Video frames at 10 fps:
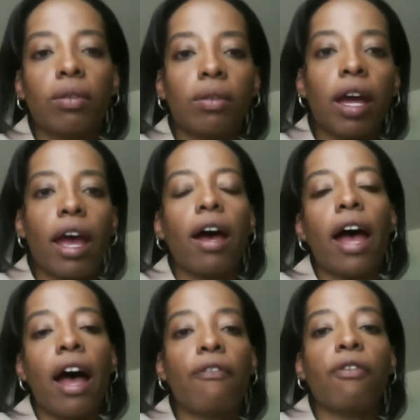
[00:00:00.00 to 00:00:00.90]

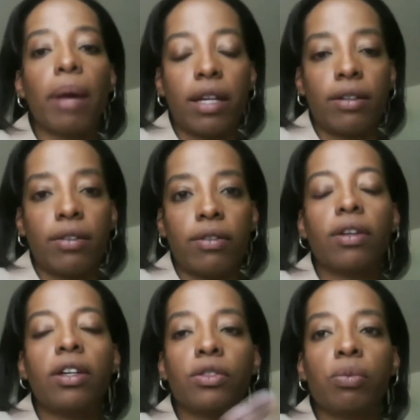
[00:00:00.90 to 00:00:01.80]
alphabet
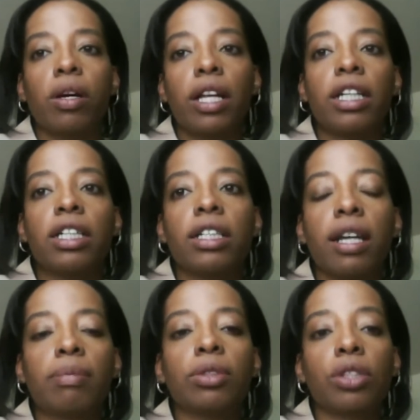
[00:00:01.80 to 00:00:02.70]
is where they need to
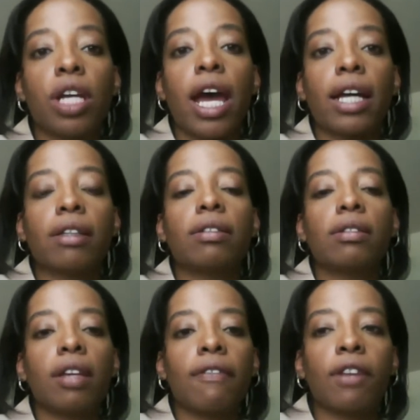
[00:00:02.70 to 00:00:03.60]
double check
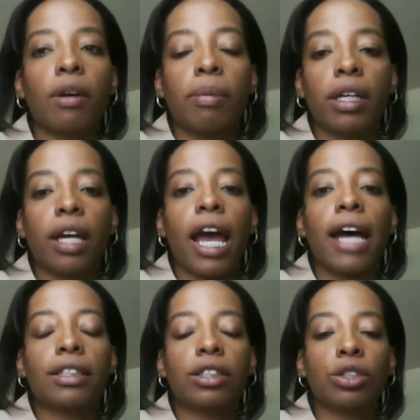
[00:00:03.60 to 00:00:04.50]
if they're being
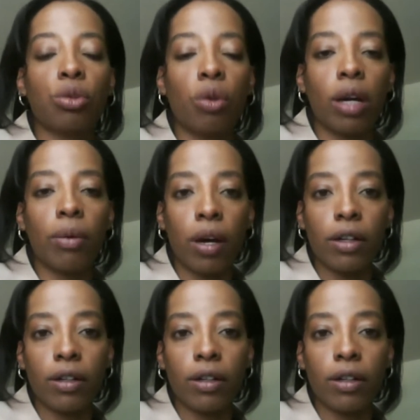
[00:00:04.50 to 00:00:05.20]
asked to join one.